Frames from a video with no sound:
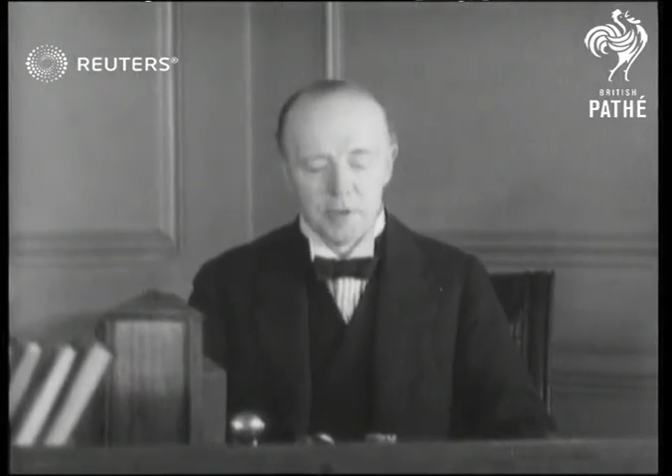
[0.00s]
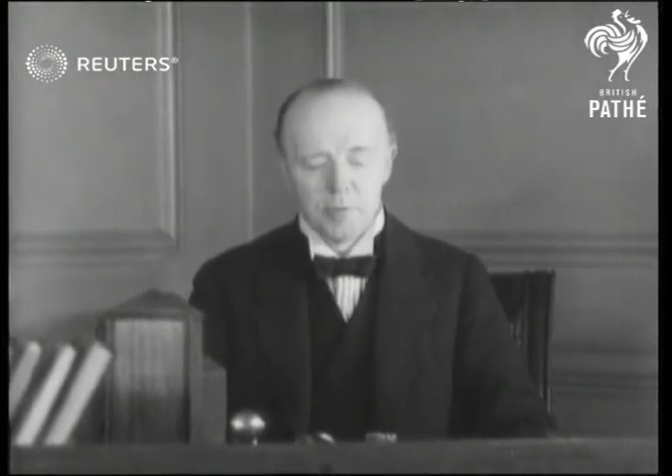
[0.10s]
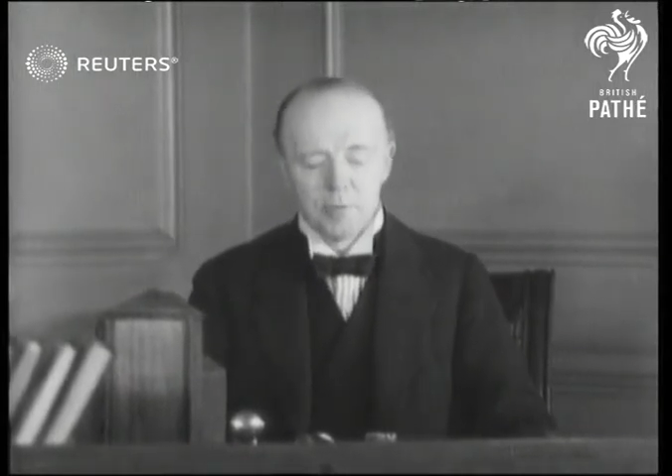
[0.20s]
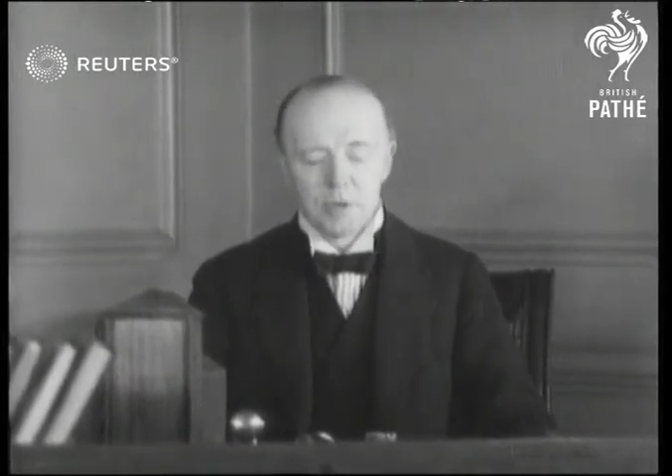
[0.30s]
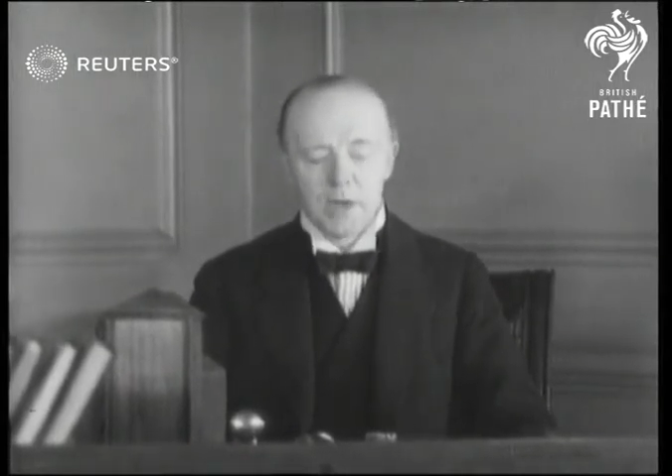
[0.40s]

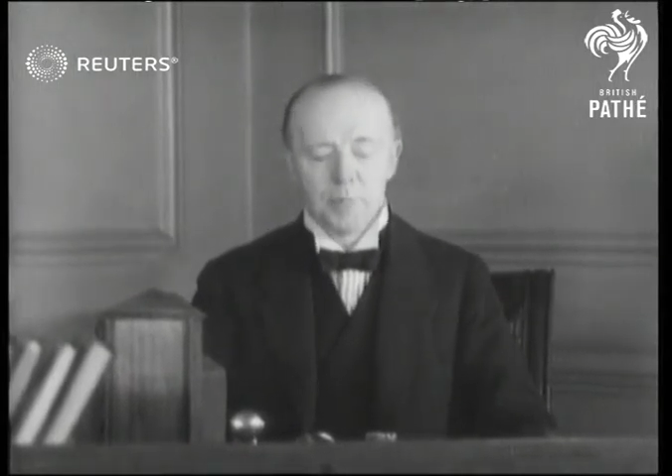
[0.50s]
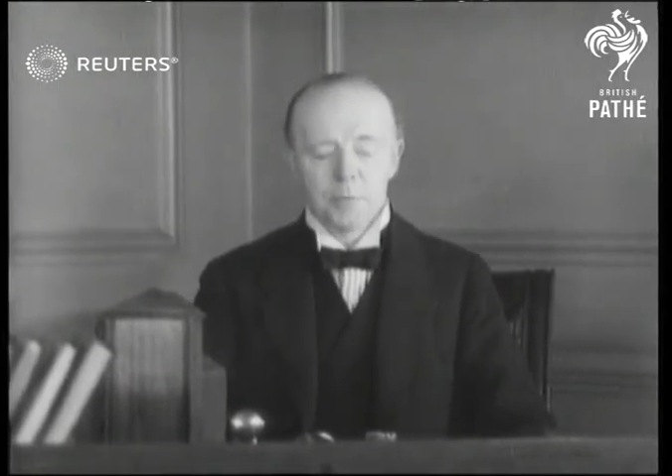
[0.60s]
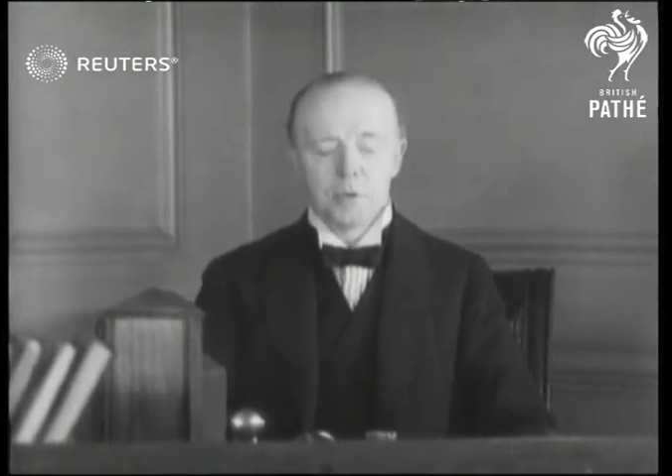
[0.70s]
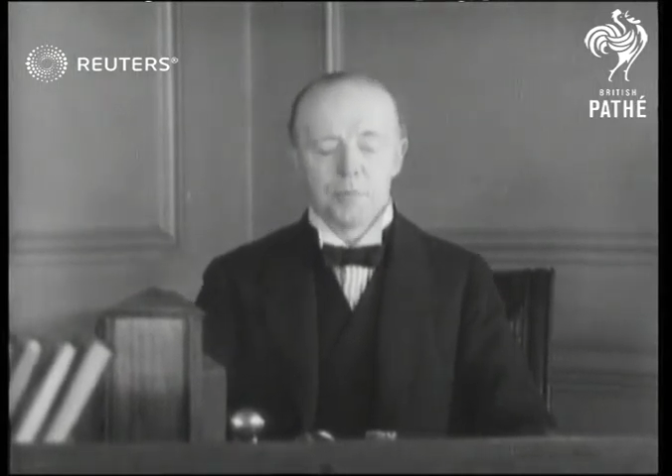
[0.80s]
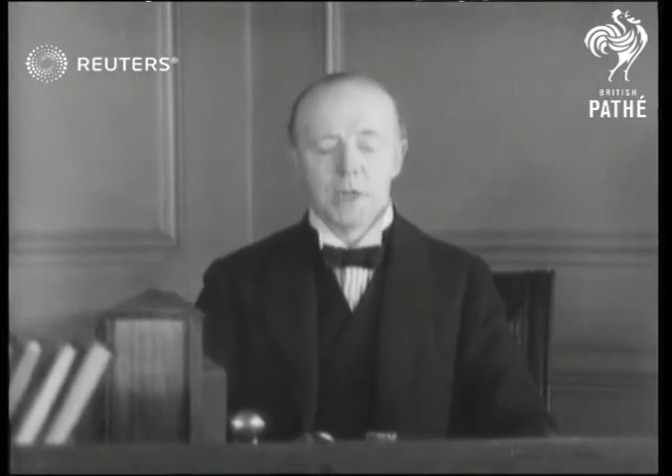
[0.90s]
who
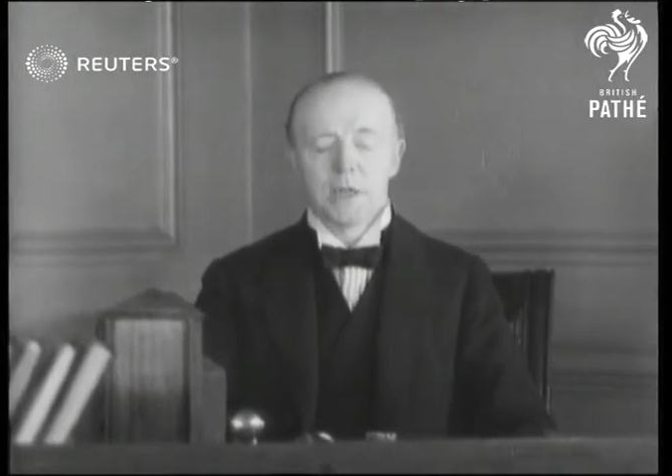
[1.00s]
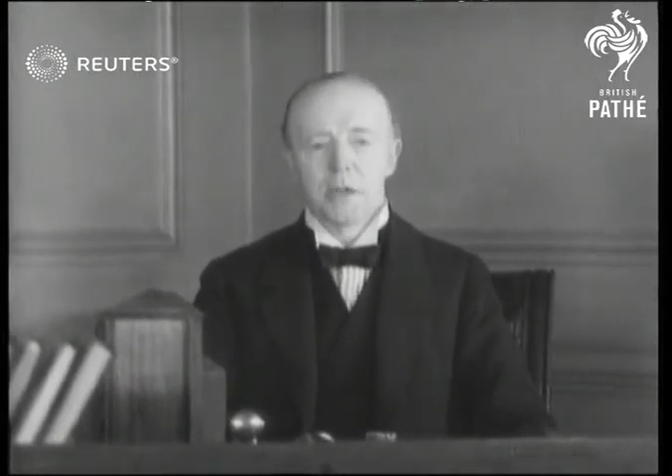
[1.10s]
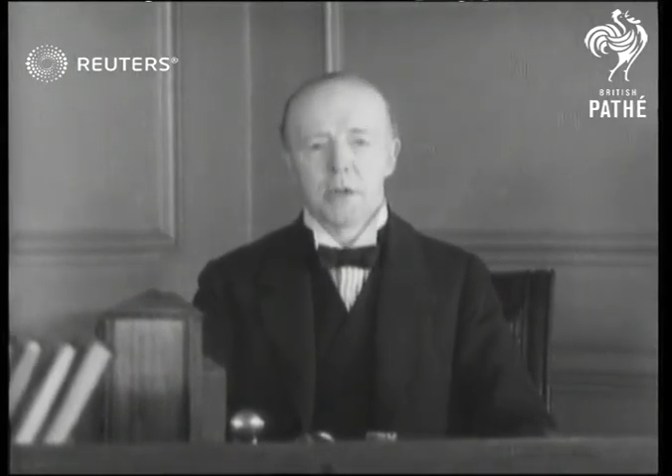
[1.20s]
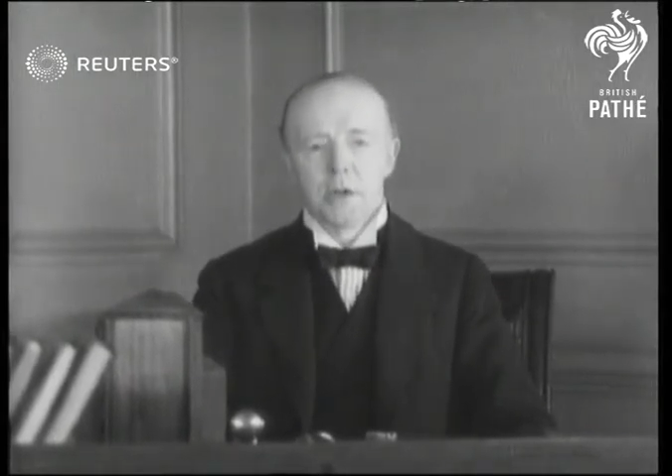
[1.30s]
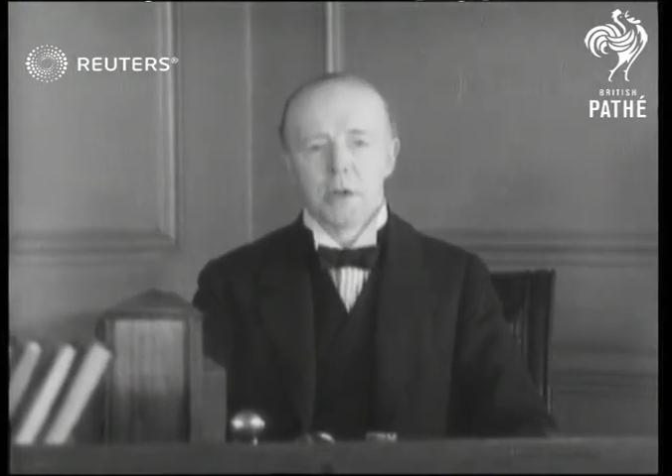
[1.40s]
come to make
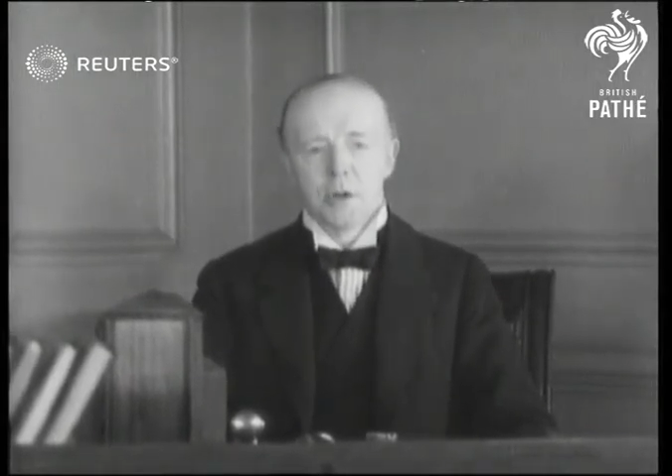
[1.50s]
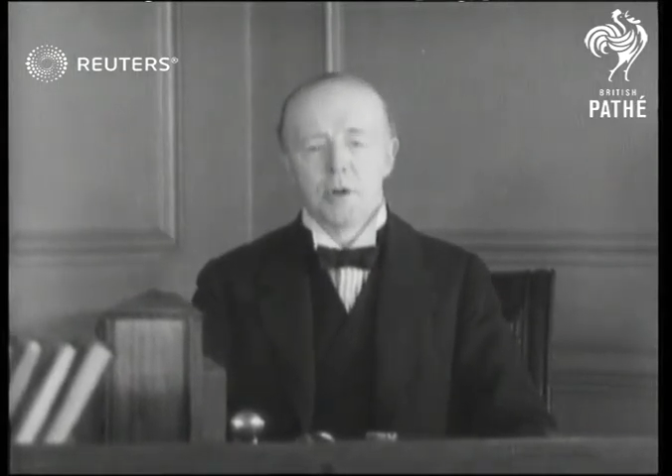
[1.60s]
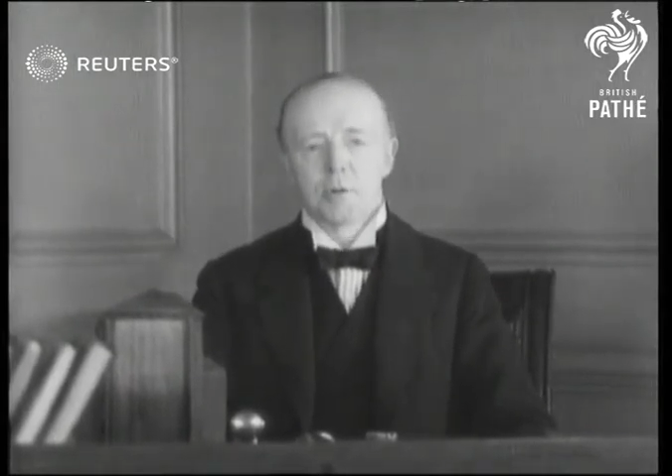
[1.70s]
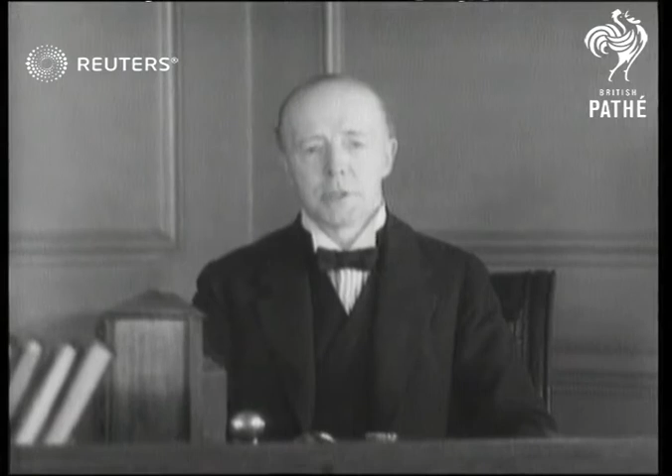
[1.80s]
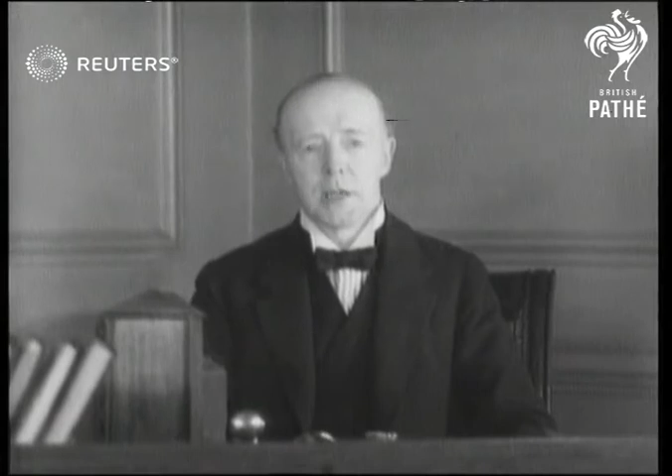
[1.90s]

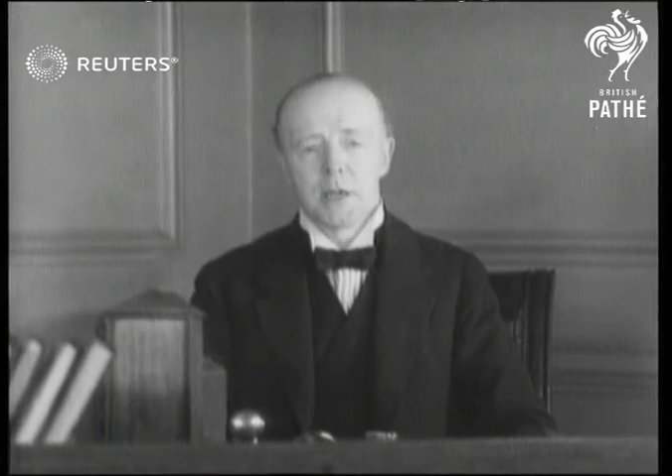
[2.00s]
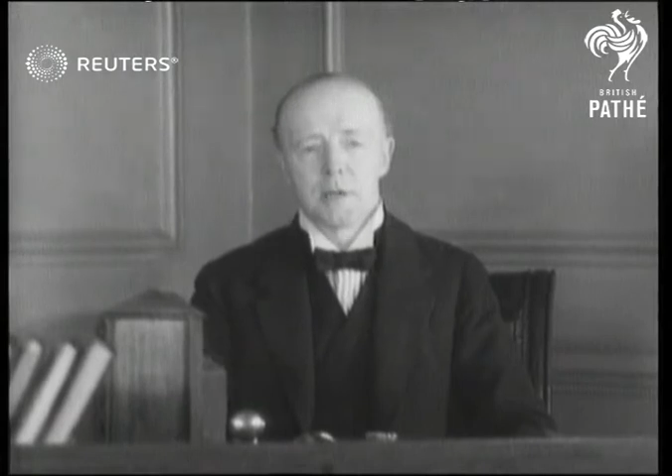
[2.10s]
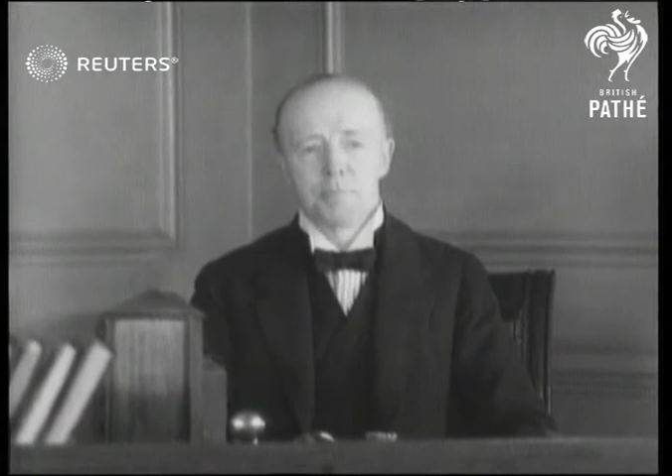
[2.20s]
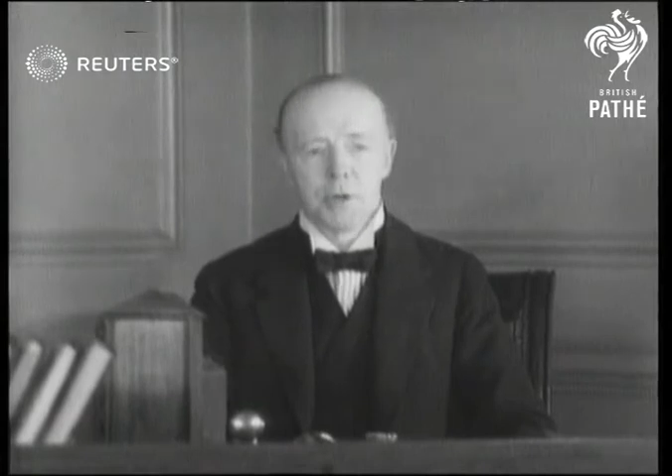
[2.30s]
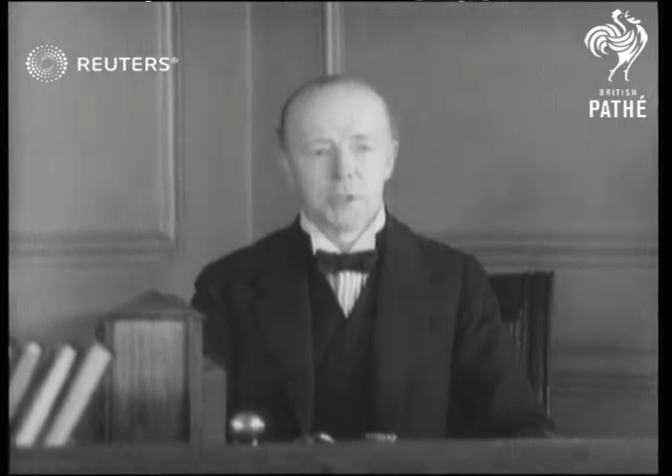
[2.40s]

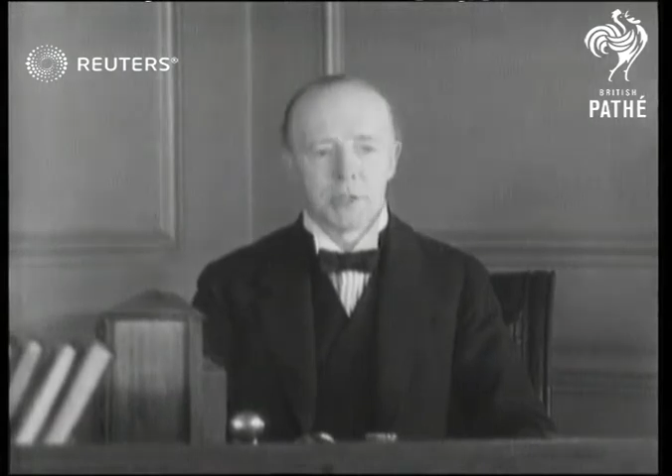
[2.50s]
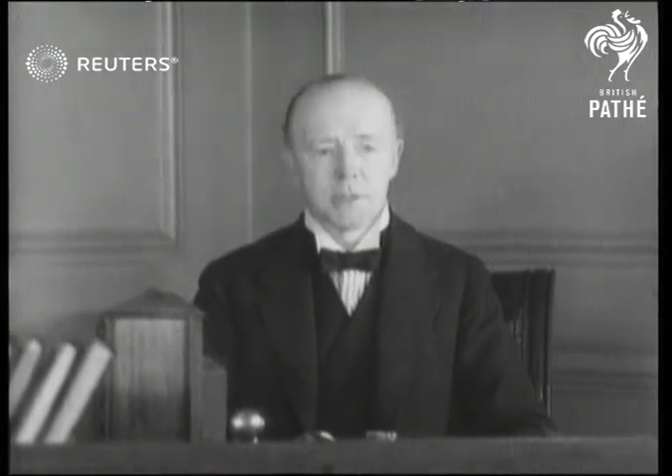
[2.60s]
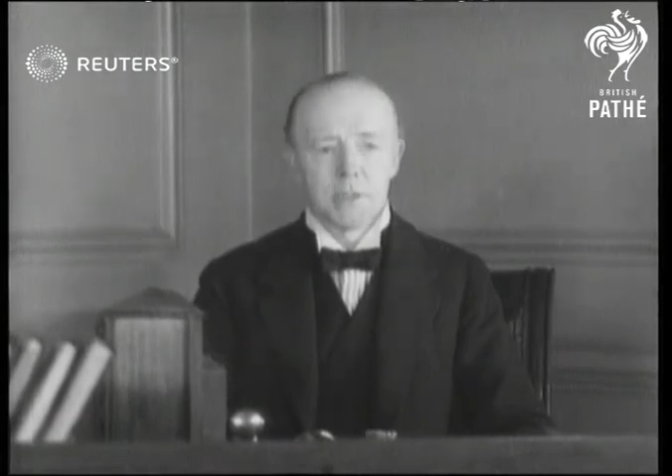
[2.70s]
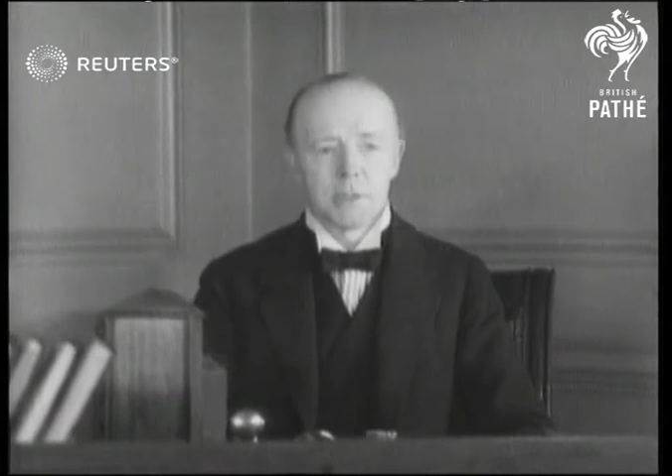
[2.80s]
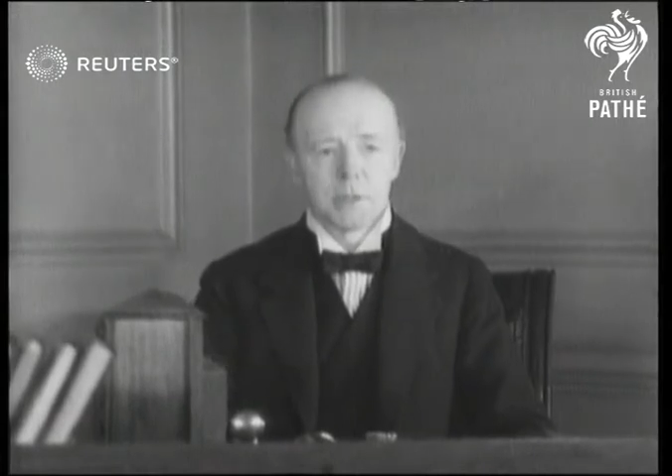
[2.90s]
wholesale
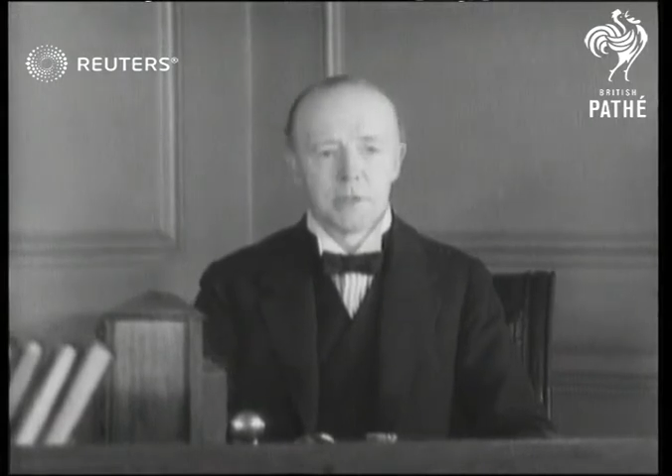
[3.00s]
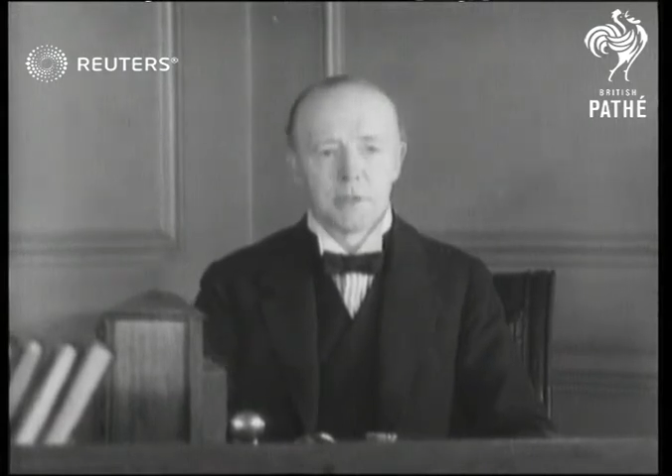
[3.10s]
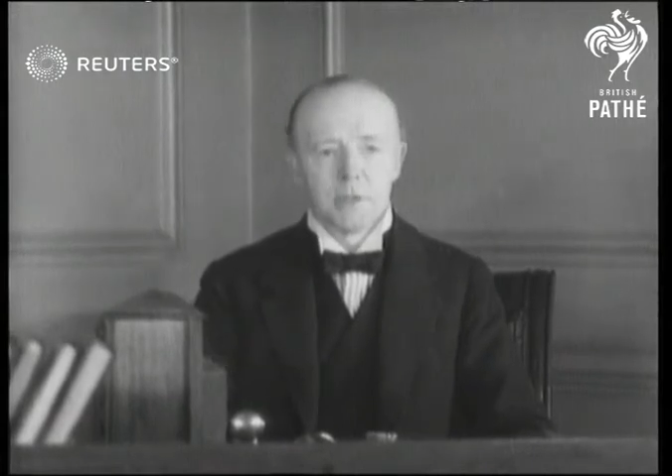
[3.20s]
purchases